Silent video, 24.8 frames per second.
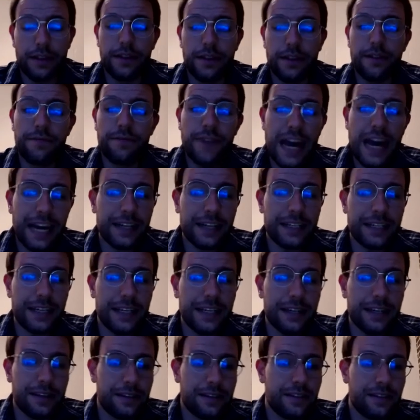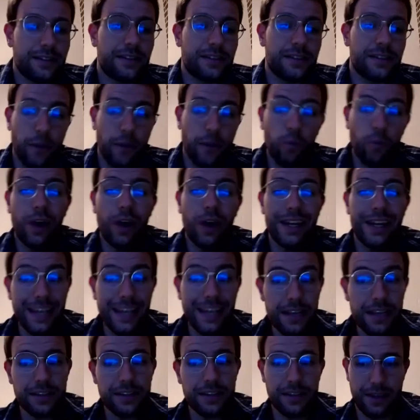The fact is someone
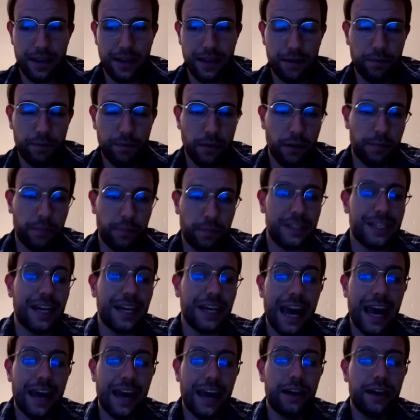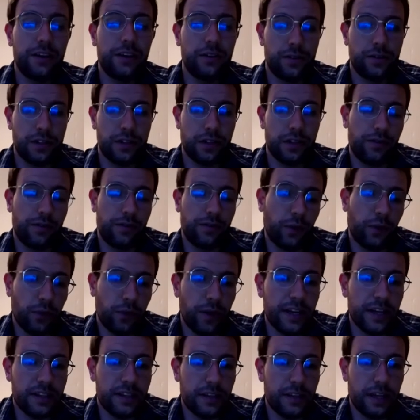is in that property and using it for a
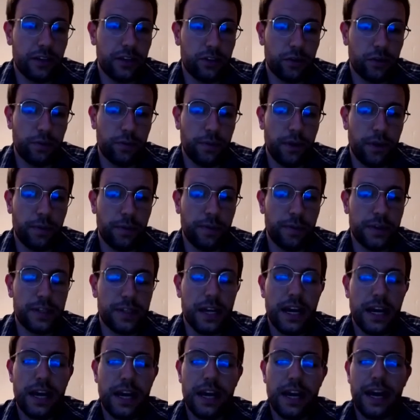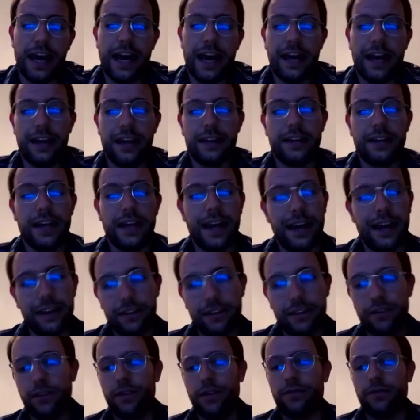residential purpose.
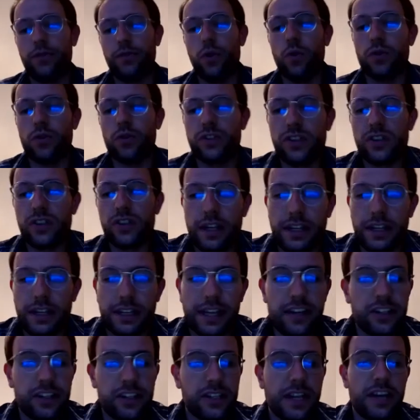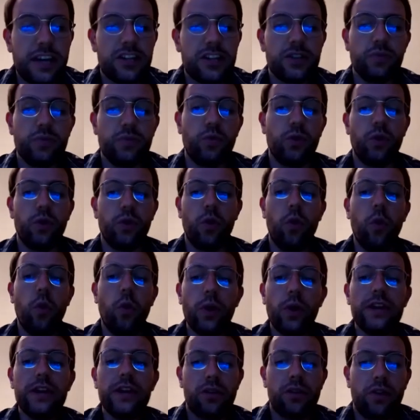And of course, legislation will
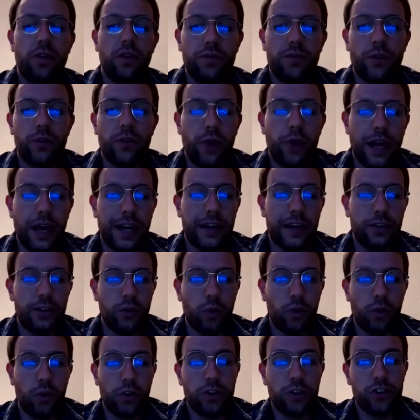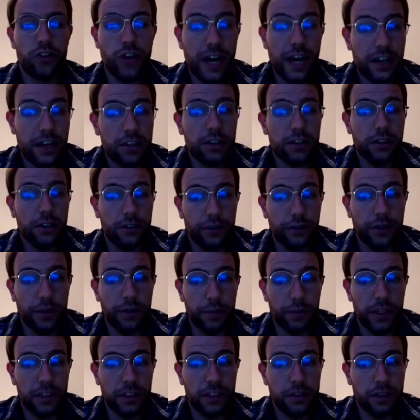always override your contractual
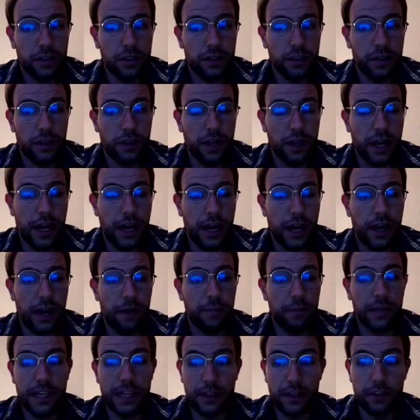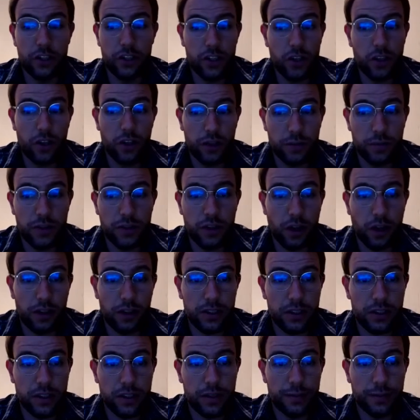agreement in the
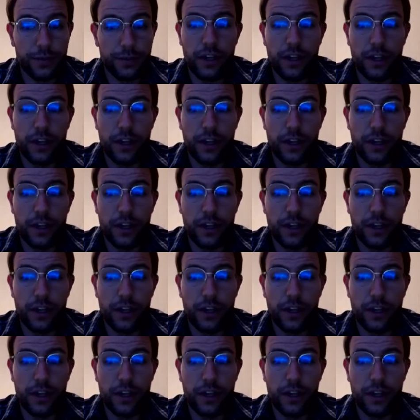circumstances.